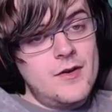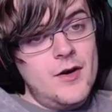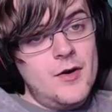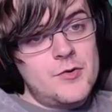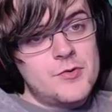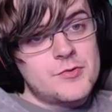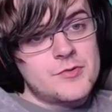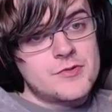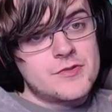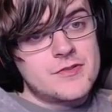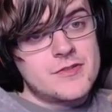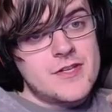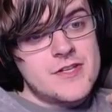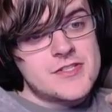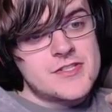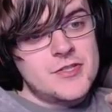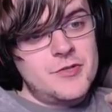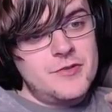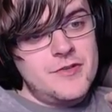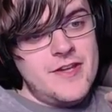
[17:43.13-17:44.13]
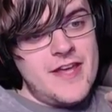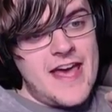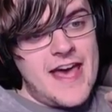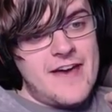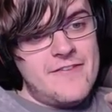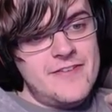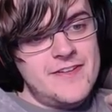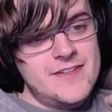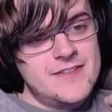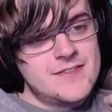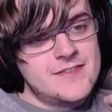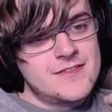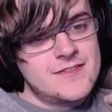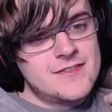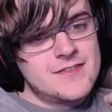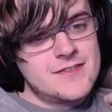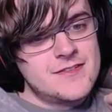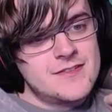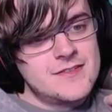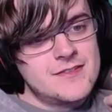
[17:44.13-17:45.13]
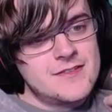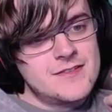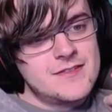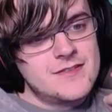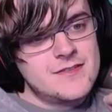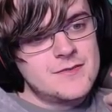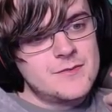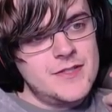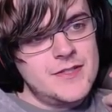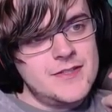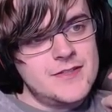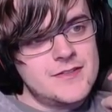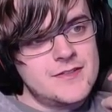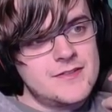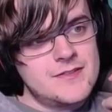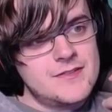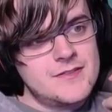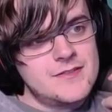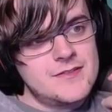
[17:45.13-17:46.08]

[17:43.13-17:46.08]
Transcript: Oh, did she already have it? What?